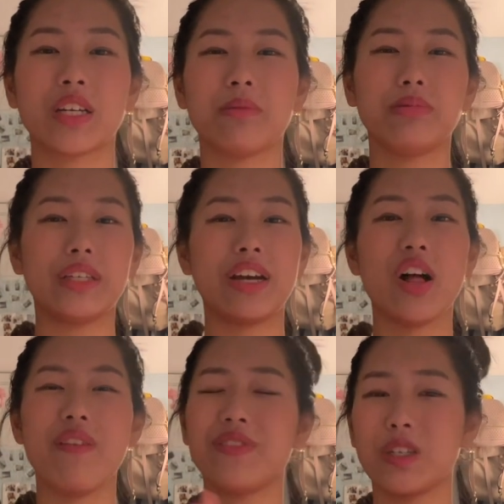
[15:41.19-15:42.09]
complete
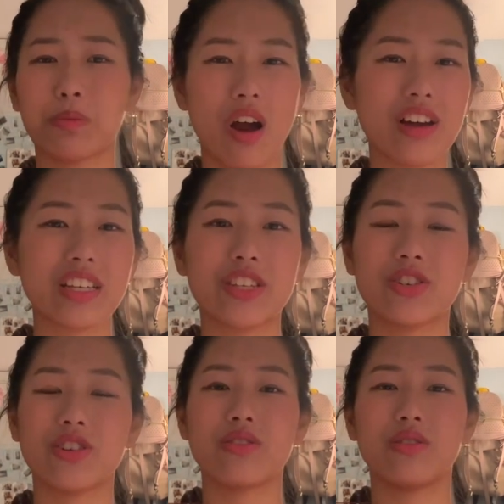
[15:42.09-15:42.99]
all of these process
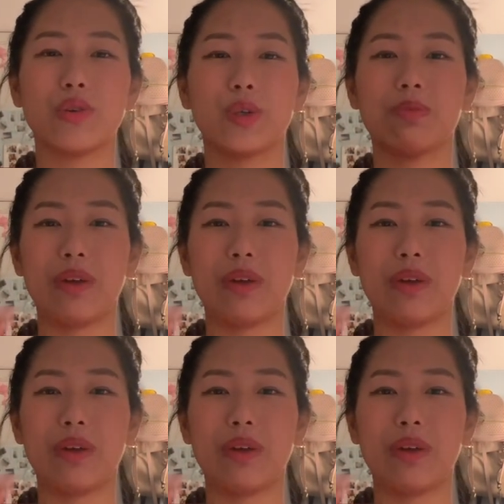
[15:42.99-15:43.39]
journals,